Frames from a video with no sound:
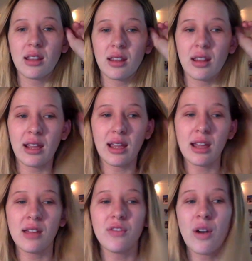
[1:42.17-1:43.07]
Like,
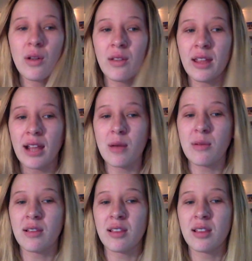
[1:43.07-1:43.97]
it felt like I
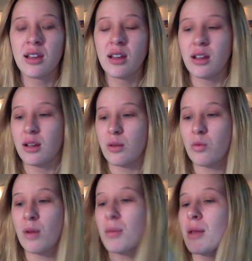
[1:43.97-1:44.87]
was
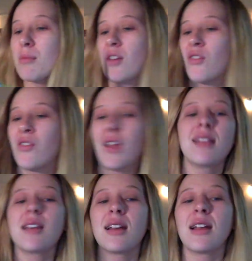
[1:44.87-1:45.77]
rubbing my
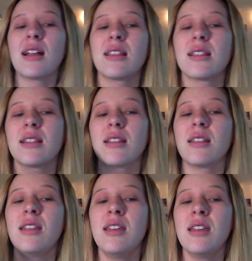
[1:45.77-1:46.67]
face against
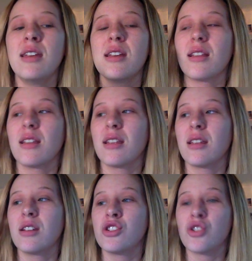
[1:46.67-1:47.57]
the
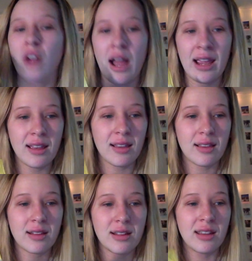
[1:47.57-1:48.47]

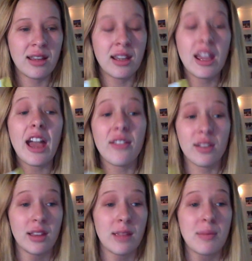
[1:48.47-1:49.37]
driest thing
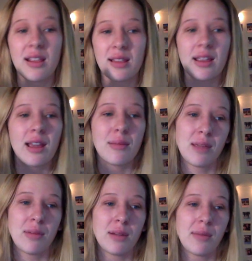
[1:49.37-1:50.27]
ever, like piece of
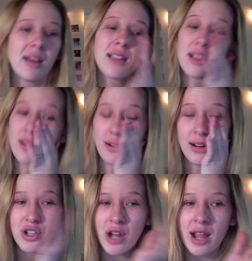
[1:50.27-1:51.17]
sandpaper. My skin's
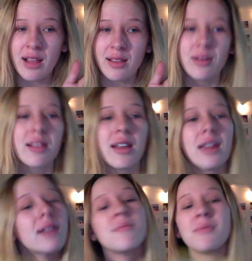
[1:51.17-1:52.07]
already dry, so it's like,